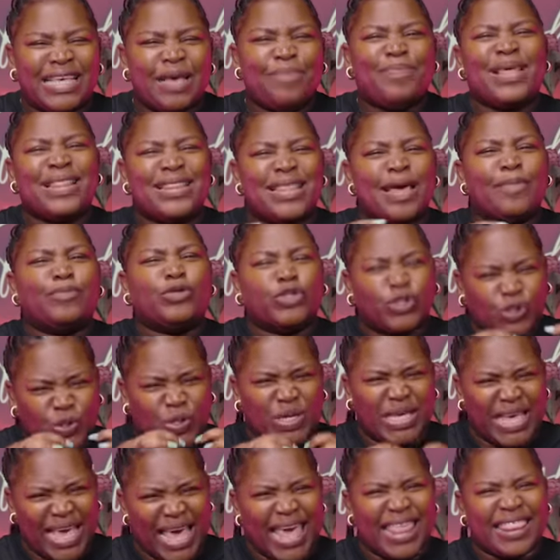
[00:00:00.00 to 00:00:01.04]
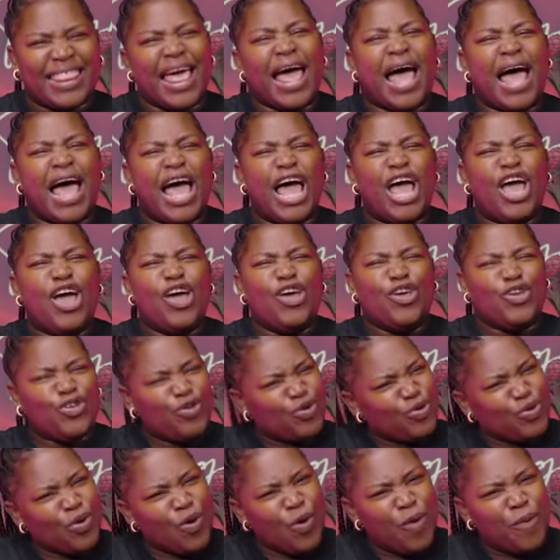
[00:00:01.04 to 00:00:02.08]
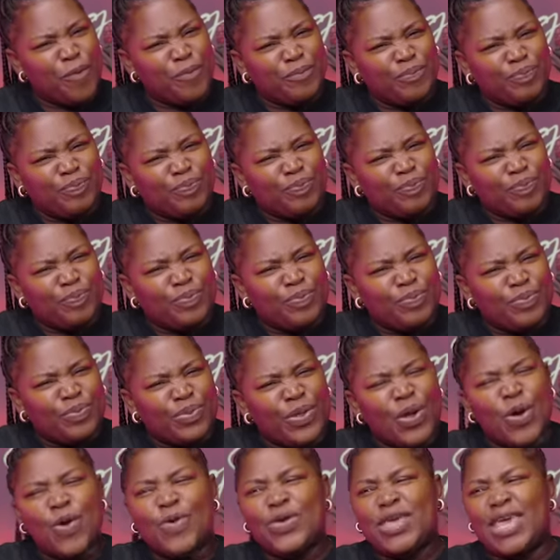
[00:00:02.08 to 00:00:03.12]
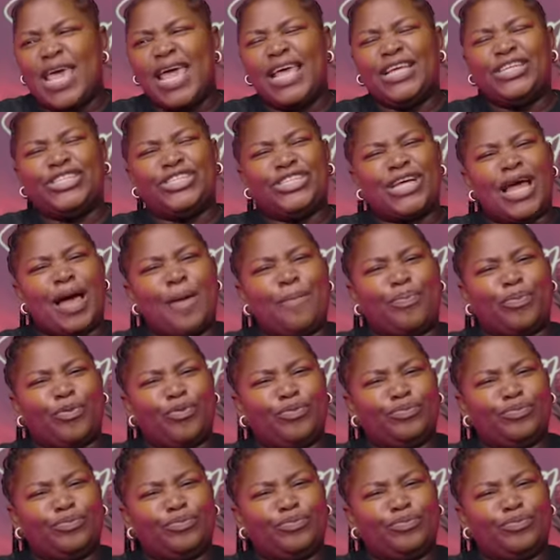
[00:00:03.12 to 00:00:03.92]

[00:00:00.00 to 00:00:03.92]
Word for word: keeping them together. You know? Okay, sharp.